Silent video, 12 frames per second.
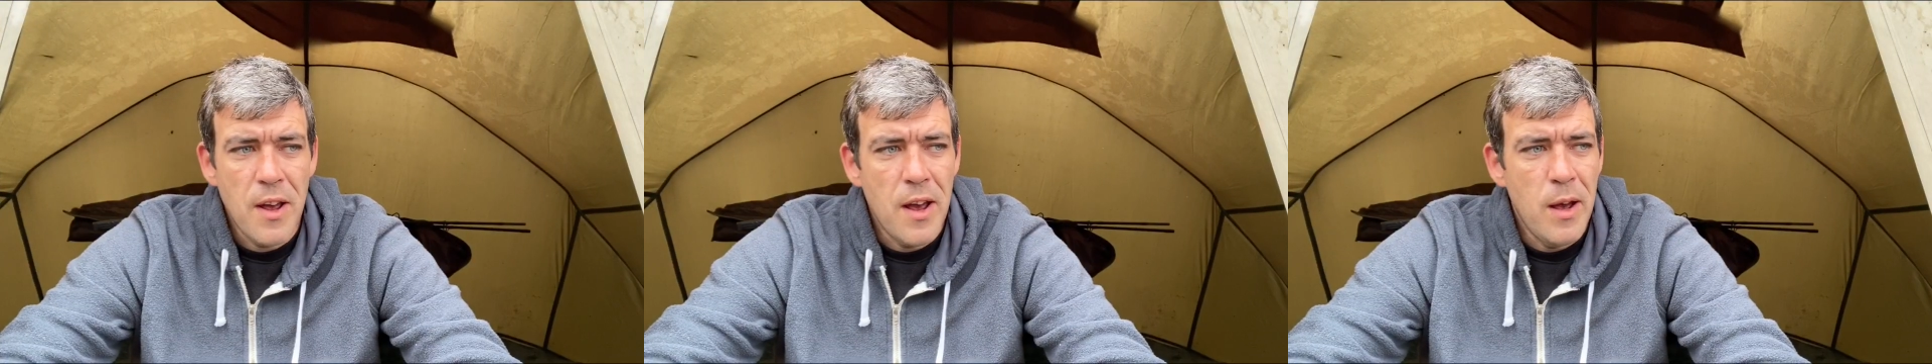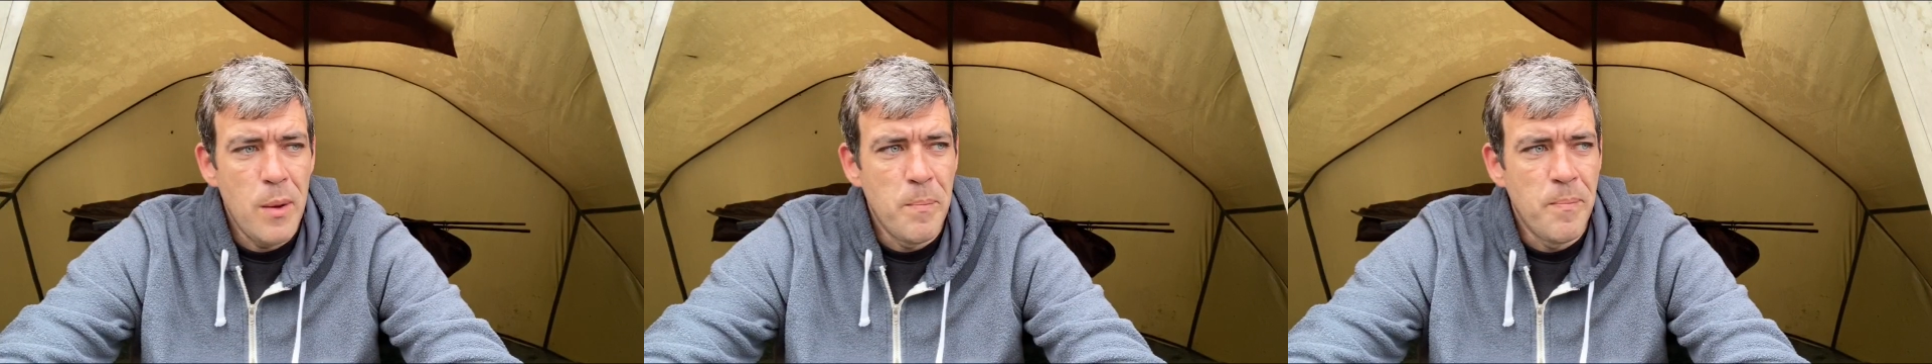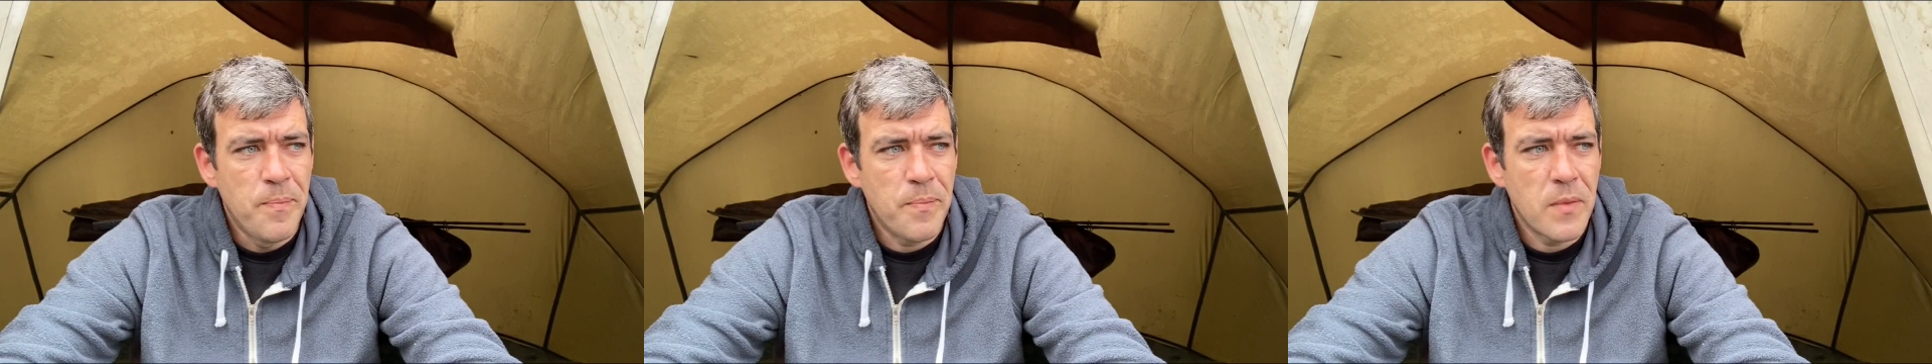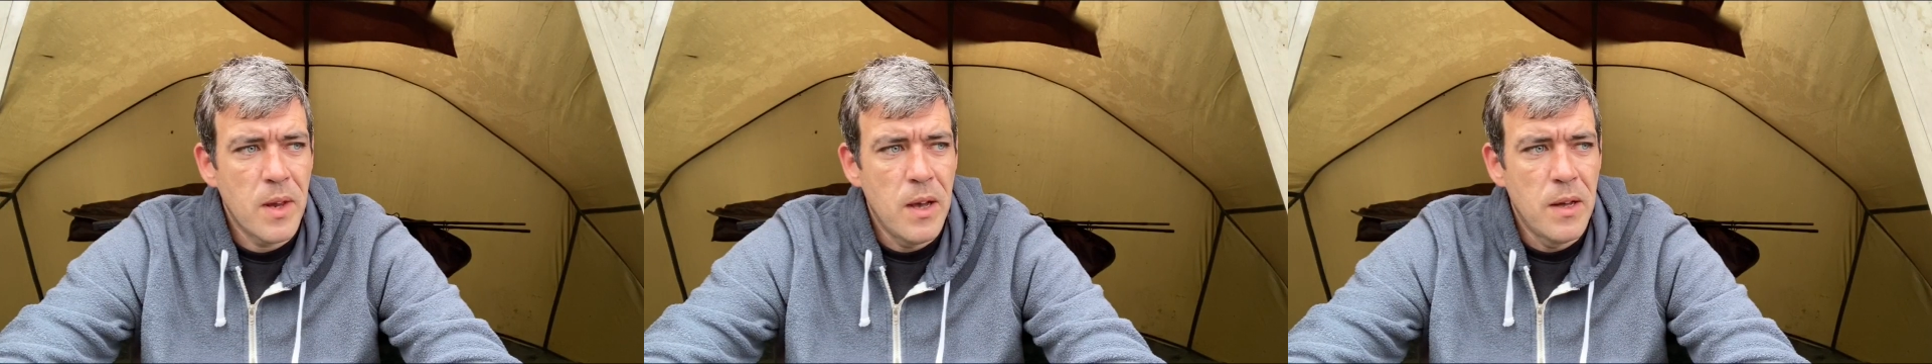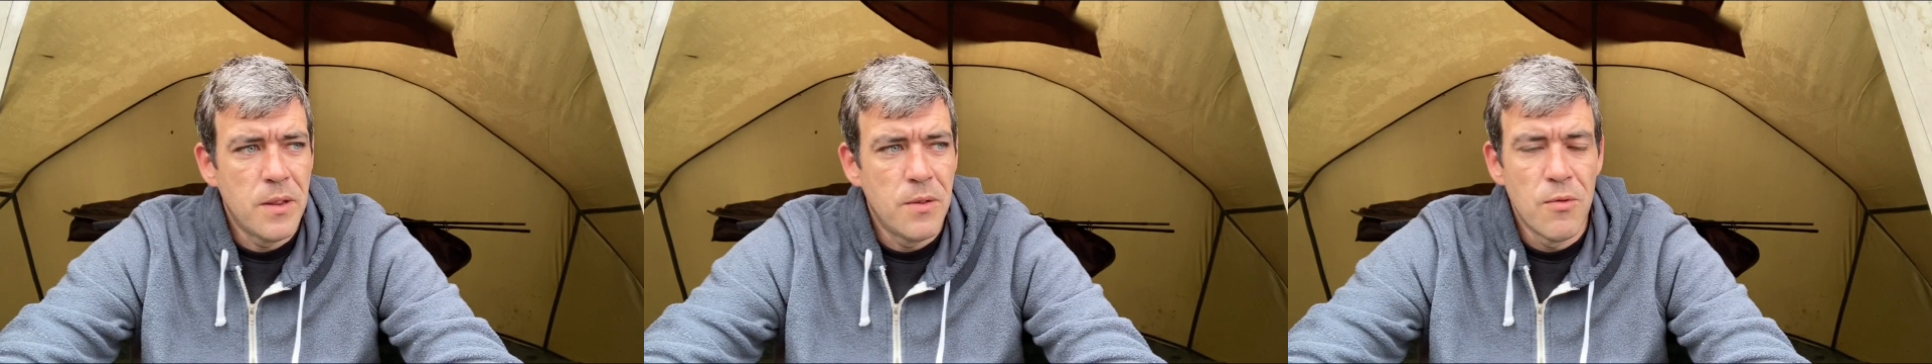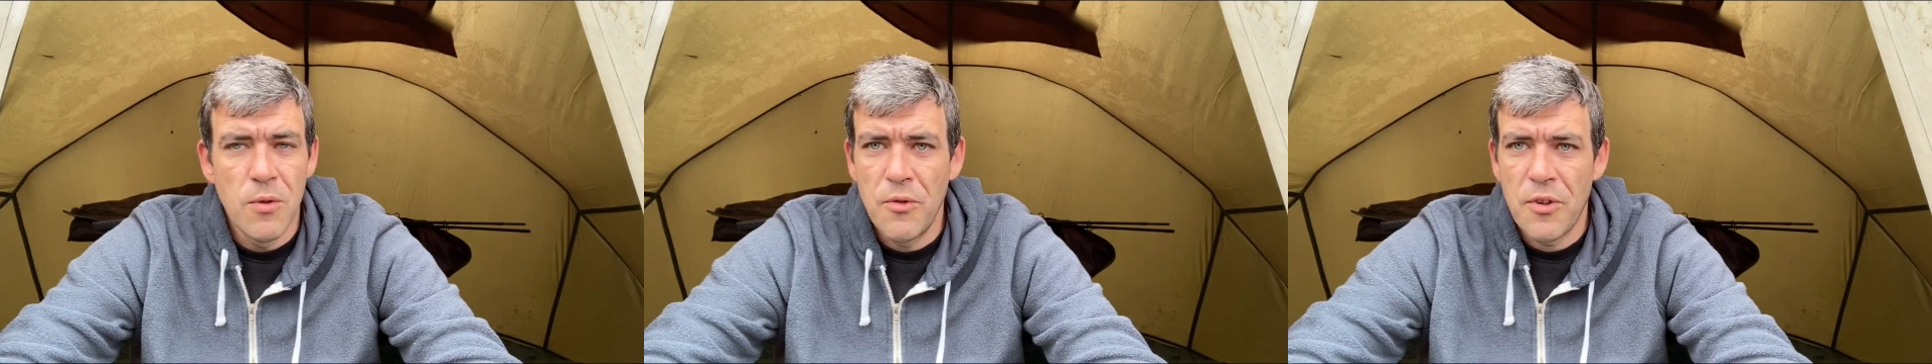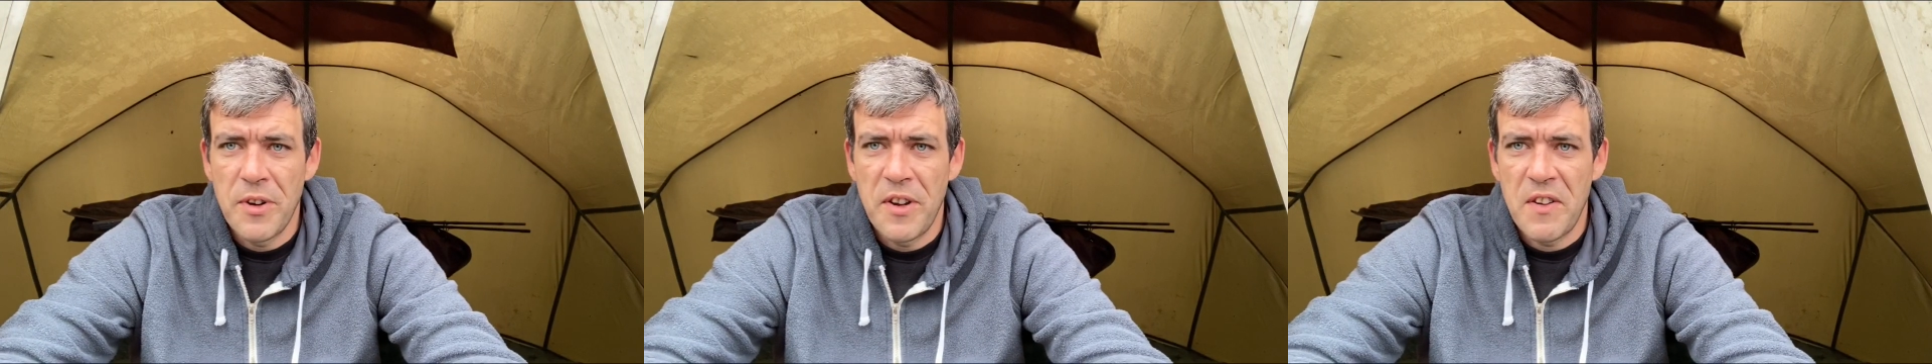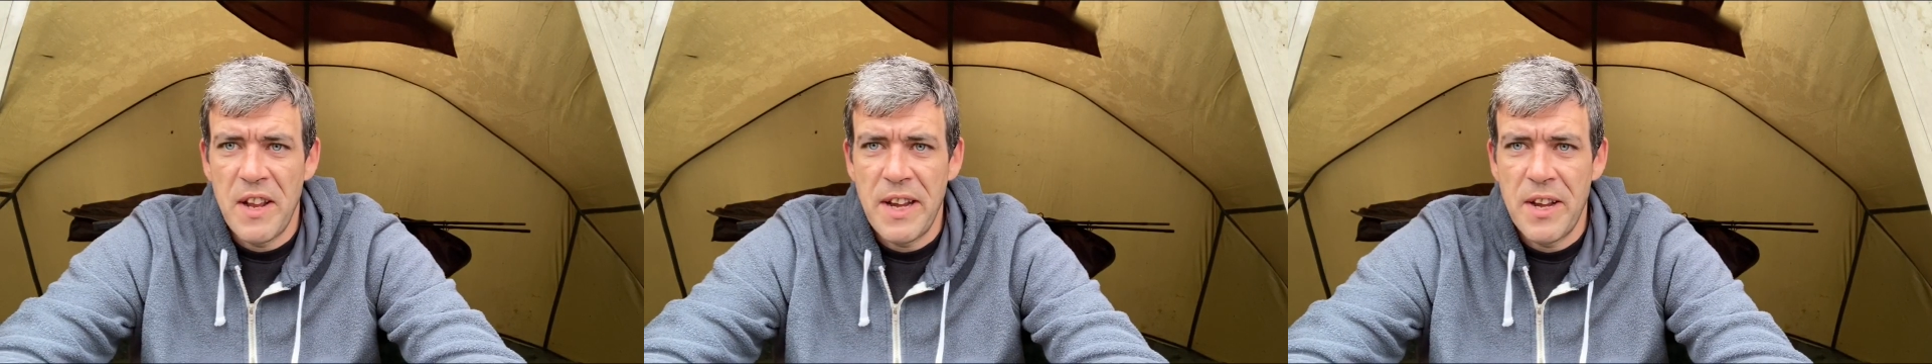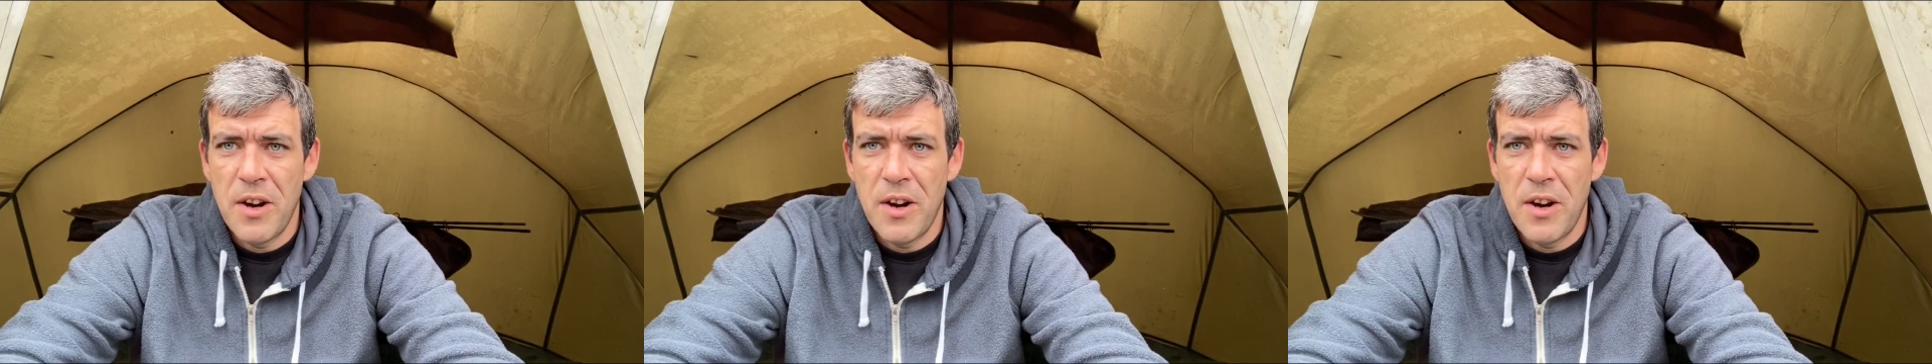The rules on this lake